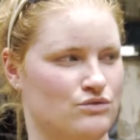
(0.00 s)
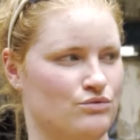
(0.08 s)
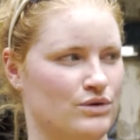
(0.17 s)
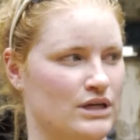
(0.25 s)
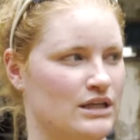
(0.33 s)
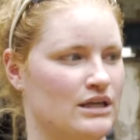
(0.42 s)

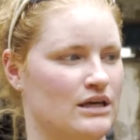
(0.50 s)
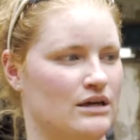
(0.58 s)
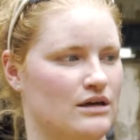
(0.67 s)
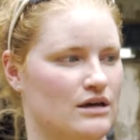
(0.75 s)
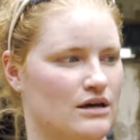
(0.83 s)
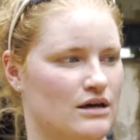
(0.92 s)
really
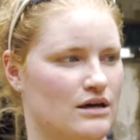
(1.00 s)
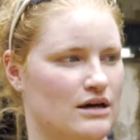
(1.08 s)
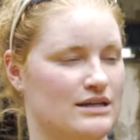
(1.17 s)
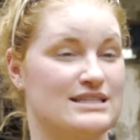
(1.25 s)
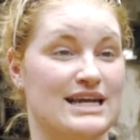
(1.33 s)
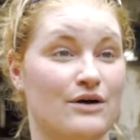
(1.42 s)

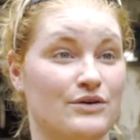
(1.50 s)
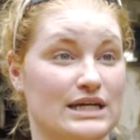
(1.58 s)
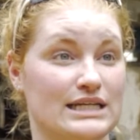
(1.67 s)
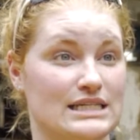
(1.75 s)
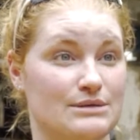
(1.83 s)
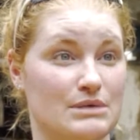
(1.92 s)

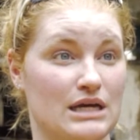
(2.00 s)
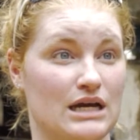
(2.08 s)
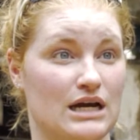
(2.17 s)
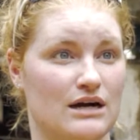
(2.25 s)
astounding to me.